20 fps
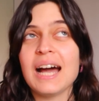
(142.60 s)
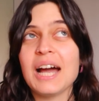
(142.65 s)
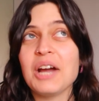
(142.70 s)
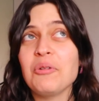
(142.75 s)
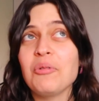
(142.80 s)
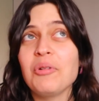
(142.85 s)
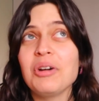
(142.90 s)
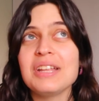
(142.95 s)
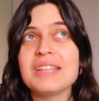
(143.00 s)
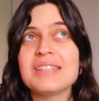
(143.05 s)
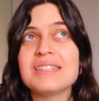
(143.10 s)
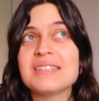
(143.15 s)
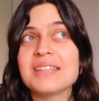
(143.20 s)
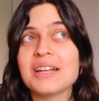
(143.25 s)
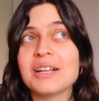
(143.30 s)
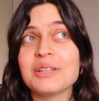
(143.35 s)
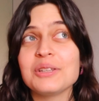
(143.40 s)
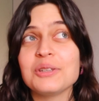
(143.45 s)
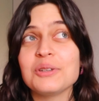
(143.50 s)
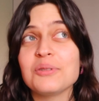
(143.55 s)
I want to
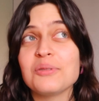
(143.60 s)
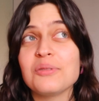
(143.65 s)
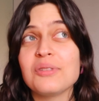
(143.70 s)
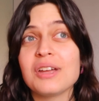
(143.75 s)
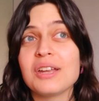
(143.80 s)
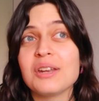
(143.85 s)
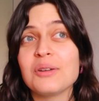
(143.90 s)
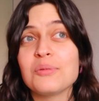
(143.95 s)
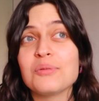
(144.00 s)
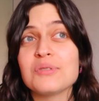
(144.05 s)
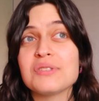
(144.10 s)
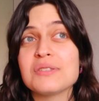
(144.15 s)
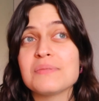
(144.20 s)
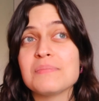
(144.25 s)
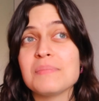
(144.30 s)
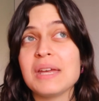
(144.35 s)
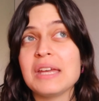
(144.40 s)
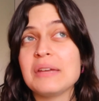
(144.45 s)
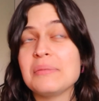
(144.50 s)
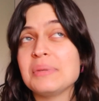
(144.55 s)
tell you that it was
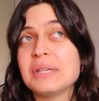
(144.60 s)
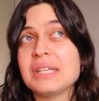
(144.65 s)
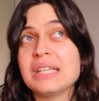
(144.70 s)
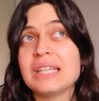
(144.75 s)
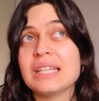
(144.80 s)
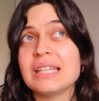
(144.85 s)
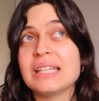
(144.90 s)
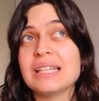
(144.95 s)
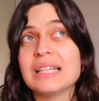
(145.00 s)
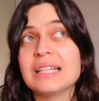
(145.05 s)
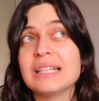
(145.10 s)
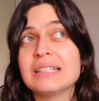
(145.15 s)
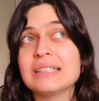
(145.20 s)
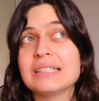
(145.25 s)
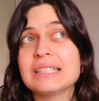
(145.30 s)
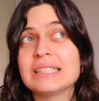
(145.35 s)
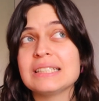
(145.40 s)
maybe